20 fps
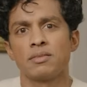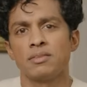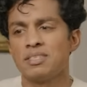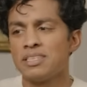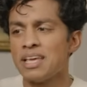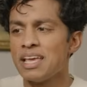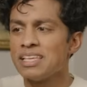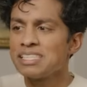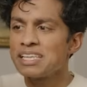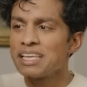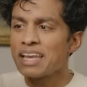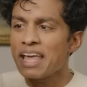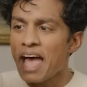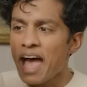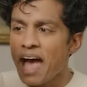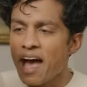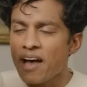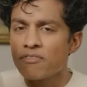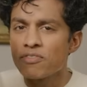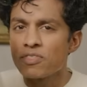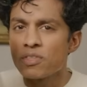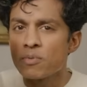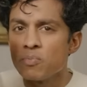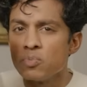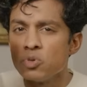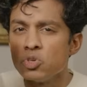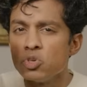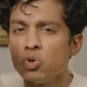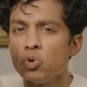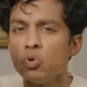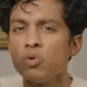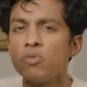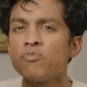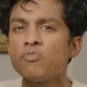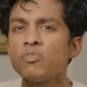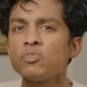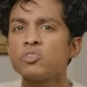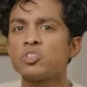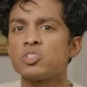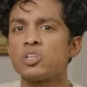Does it have the
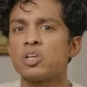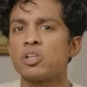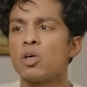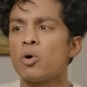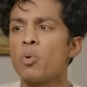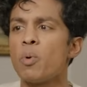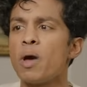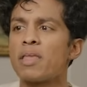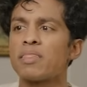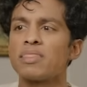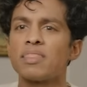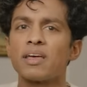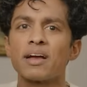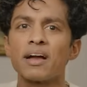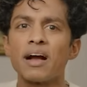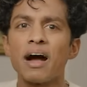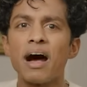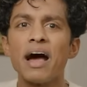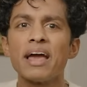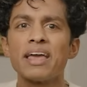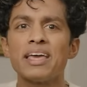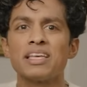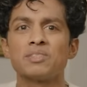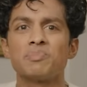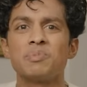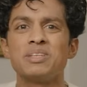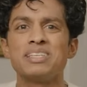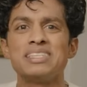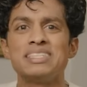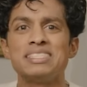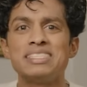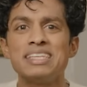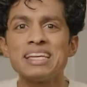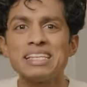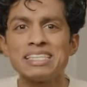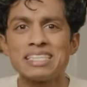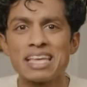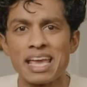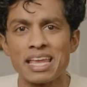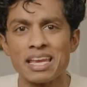beautiful silhouette that Guy has been
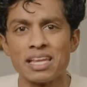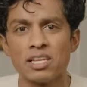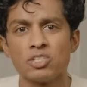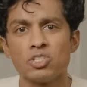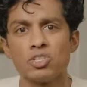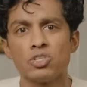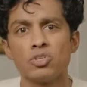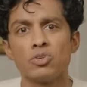dictating to